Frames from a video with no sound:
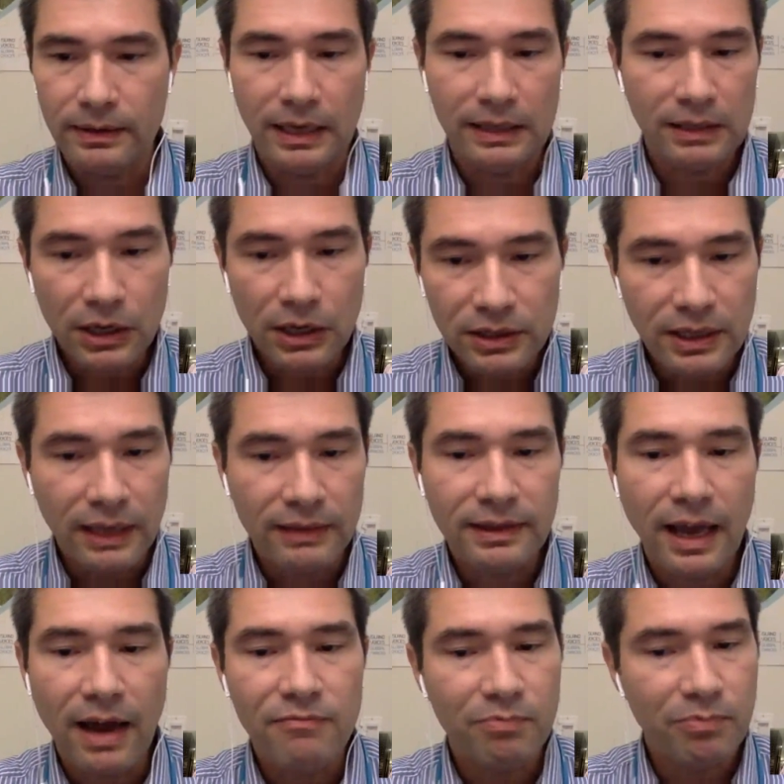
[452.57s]

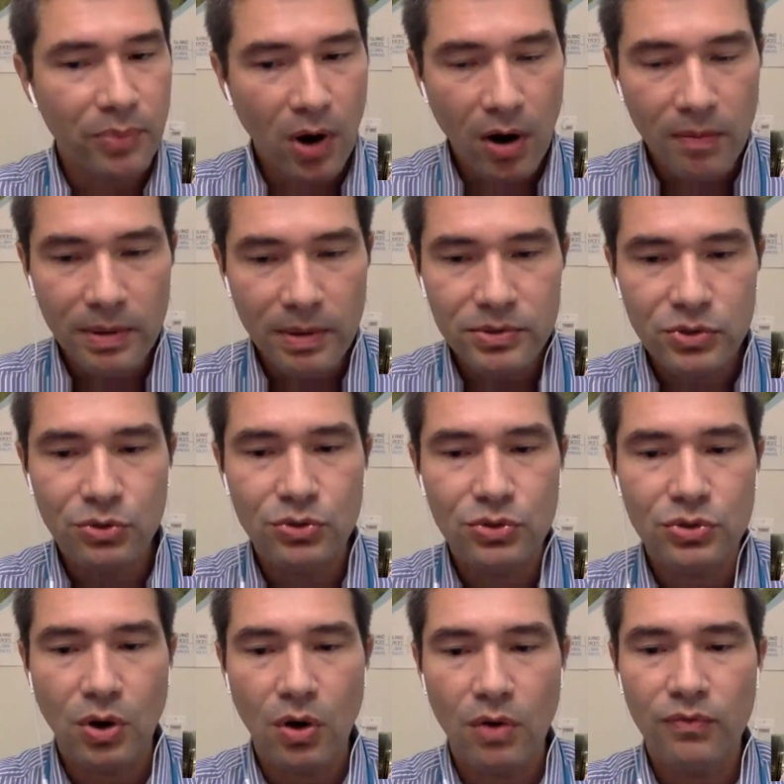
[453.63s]
that have problems to
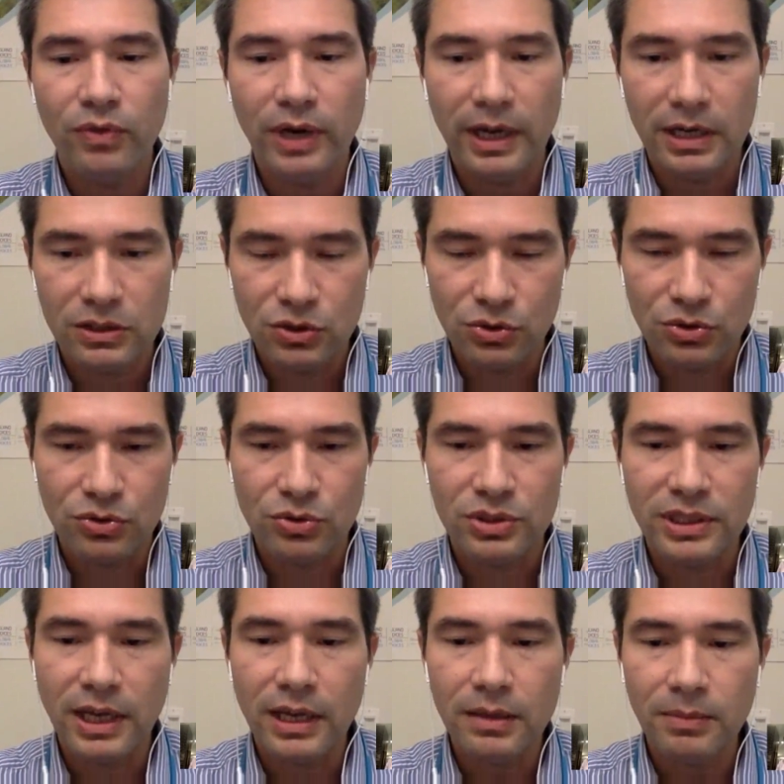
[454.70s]
solve related to
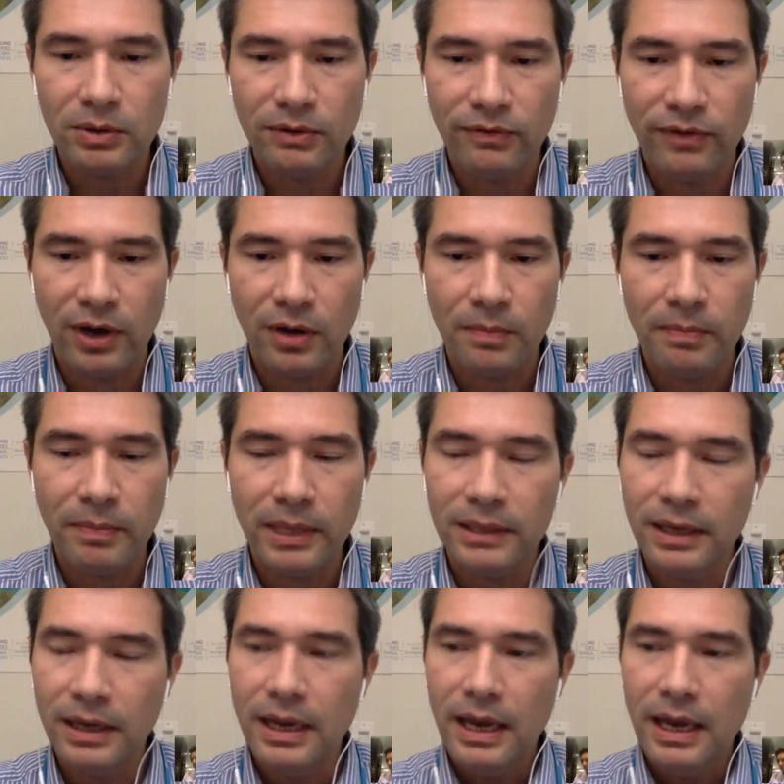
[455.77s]
sustainable development,